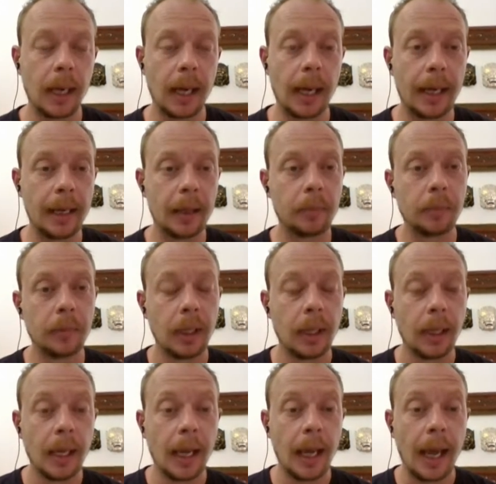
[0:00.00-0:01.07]

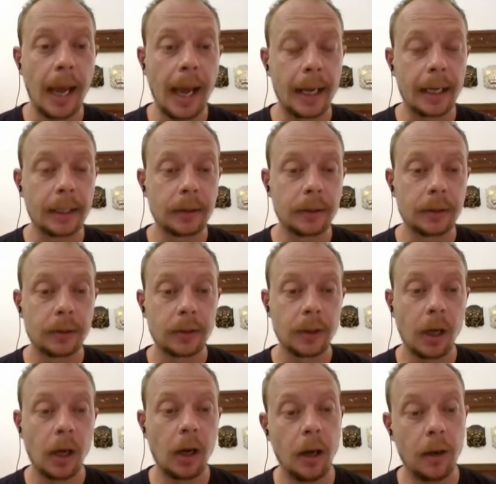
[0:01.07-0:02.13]
And
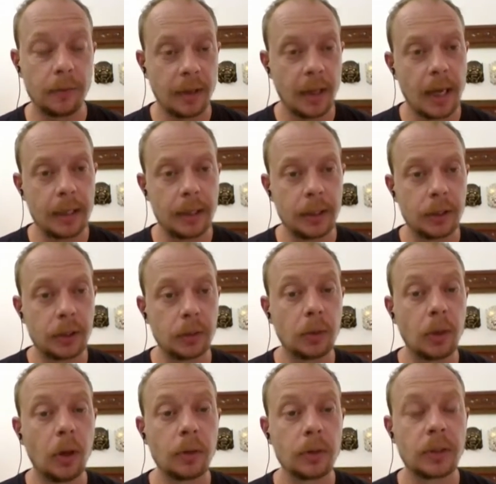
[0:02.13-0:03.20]
after that initial
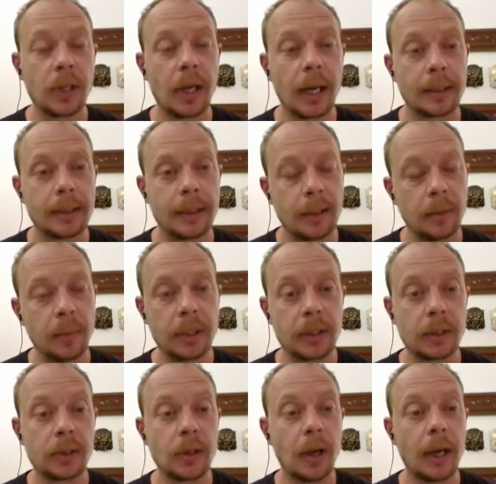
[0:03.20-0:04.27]
contact, it can be
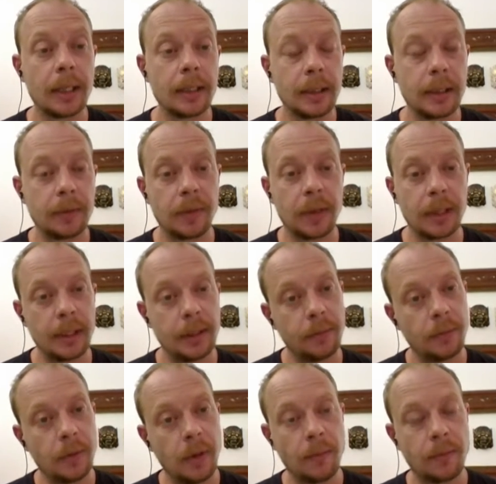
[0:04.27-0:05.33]
decided if they need
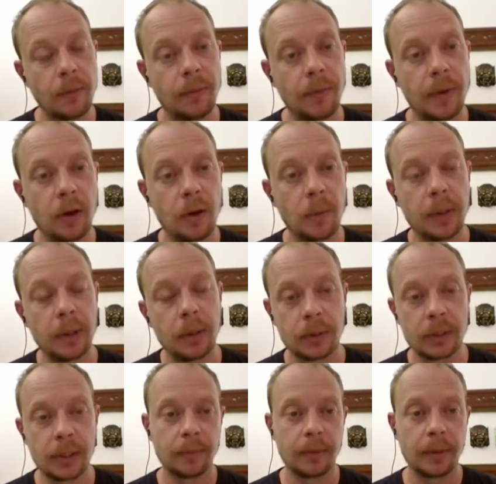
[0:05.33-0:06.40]
further therapy or
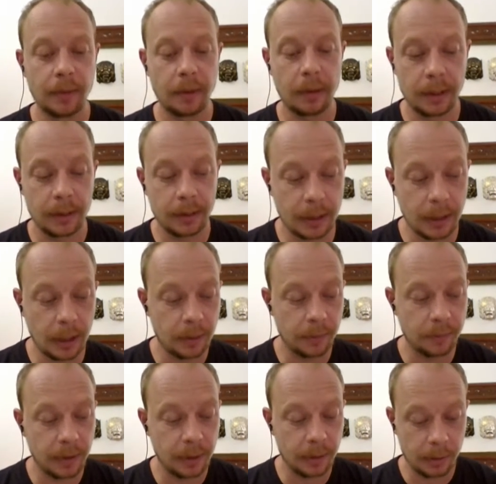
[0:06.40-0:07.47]
something very
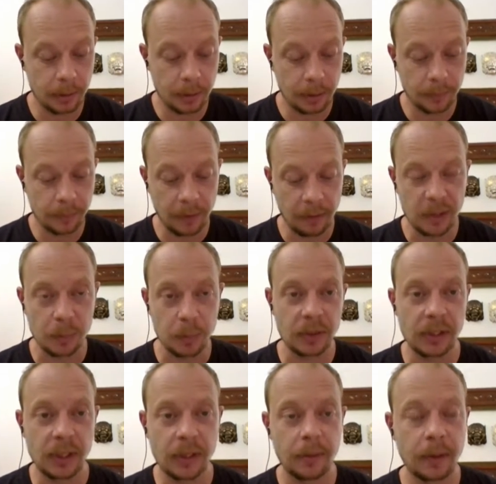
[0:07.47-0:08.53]

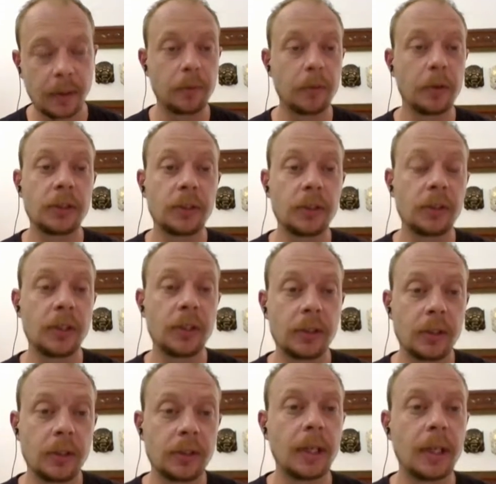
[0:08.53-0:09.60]
specific. For instance, if
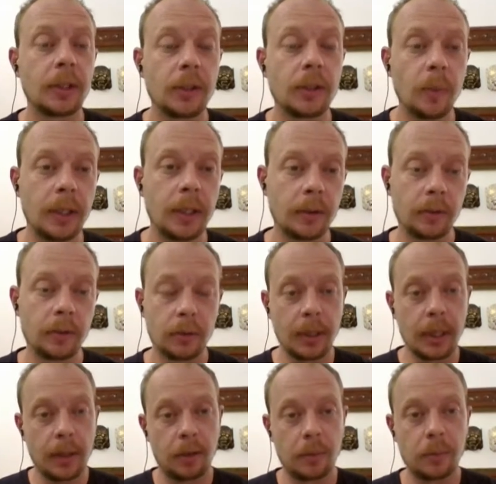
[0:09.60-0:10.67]
it's addiction, we can
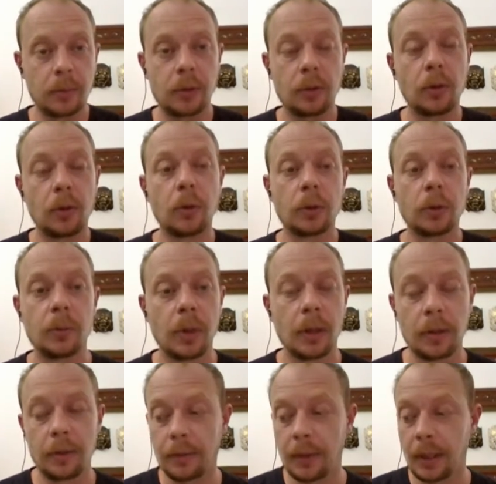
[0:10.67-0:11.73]
get them to talk to
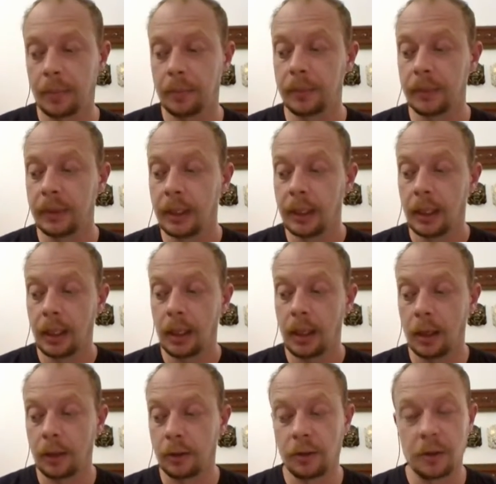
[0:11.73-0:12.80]
one of our
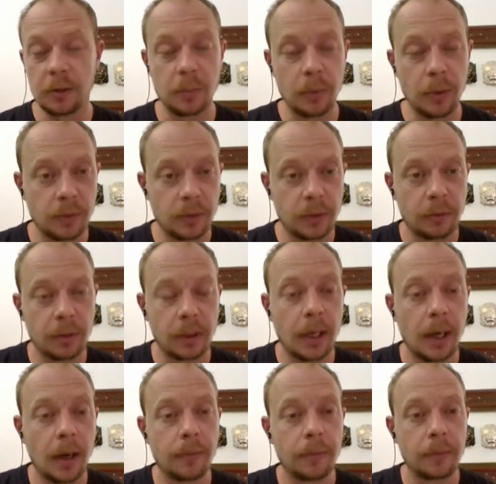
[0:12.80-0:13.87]
group moving to
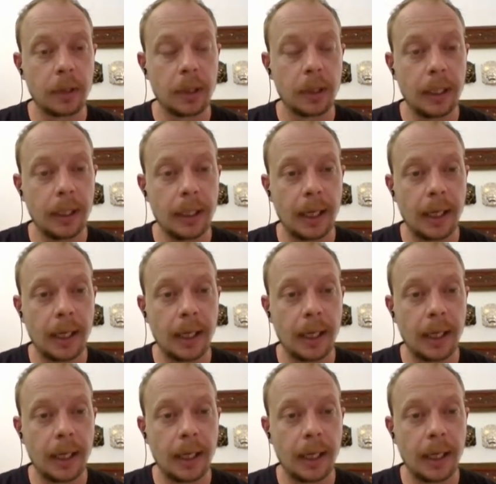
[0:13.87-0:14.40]
recovery.